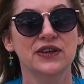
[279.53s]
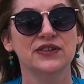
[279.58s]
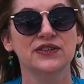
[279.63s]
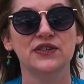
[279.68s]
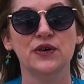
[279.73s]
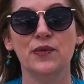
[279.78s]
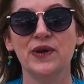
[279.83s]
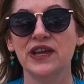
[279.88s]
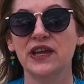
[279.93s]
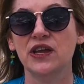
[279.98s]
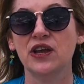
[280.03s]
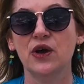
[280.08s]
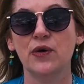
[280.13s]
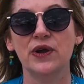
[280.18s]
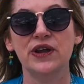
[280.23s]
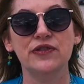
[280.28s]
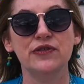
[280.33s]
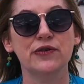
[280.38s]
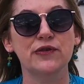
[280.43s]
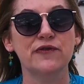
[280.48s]
So we can
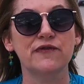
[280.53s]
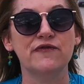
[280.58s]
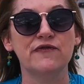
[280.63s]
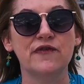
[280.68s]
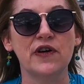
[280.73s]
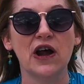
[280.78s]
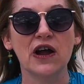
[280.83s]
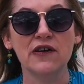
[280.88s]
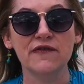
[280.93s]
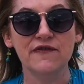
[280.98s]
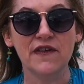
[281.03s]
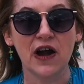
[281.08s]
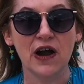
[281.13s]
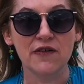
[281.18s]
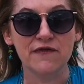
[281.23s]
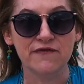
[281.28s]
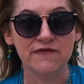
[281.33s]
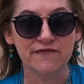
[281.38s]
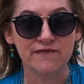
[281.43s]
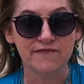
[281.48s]
go either far
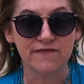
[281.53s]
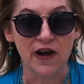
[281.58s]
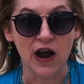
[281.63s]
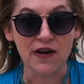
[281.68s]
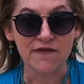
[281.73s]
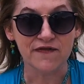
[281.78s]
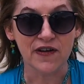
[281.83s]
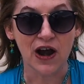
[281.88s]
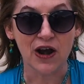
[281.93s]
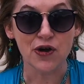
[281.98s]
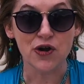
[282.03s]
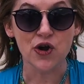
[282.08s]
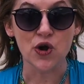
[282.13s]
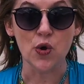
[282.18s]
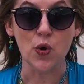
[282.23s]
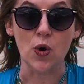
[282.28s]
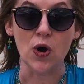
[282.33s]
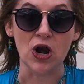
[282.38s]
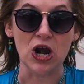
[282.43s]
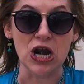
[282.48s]

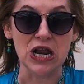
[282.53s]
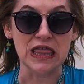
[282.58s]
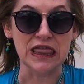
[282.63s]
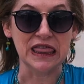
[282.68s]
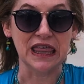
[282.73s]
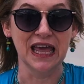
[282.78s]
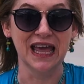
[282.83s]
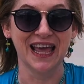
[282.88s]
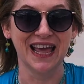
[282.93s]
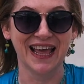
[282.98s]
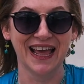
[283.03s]
north,